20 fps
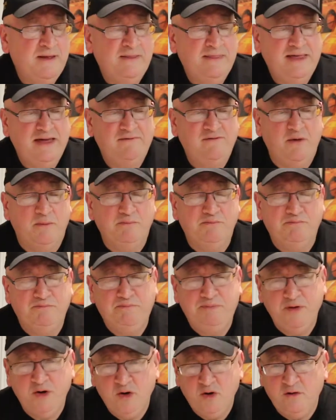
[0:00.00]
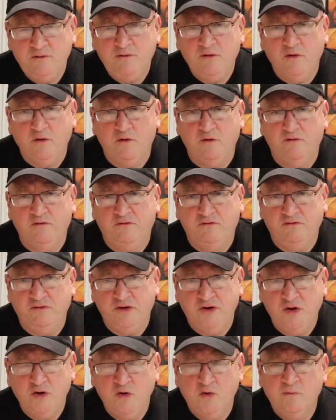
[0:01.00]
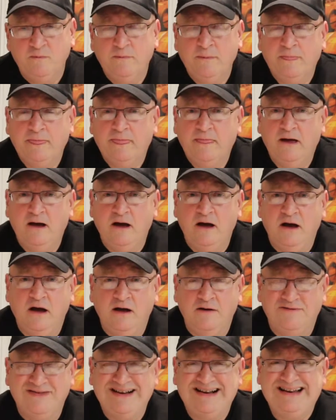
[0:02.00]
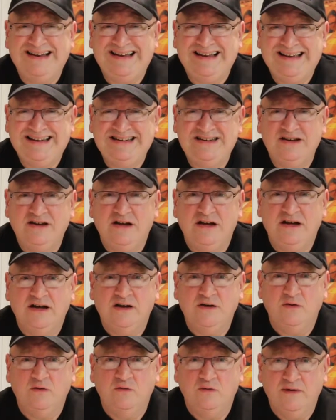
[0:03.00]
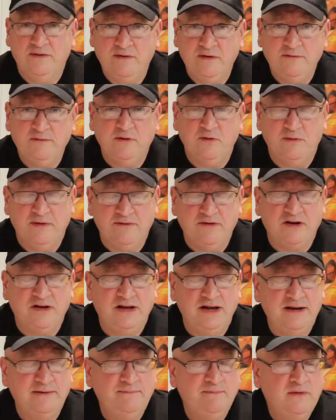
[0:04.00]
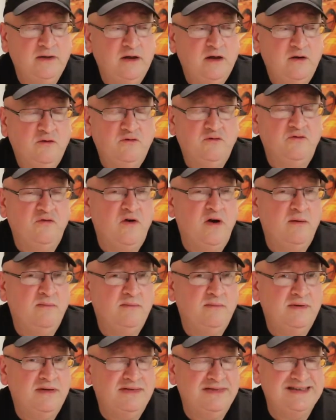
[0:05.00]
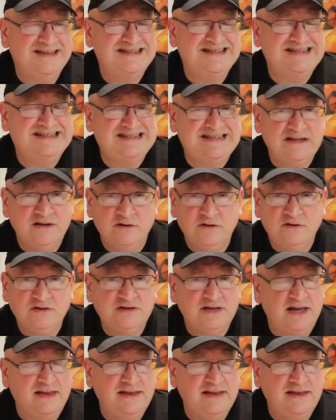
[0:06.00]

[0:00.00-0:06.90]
They have a beautiful view of Clyde River, the River Clyde, from the stills.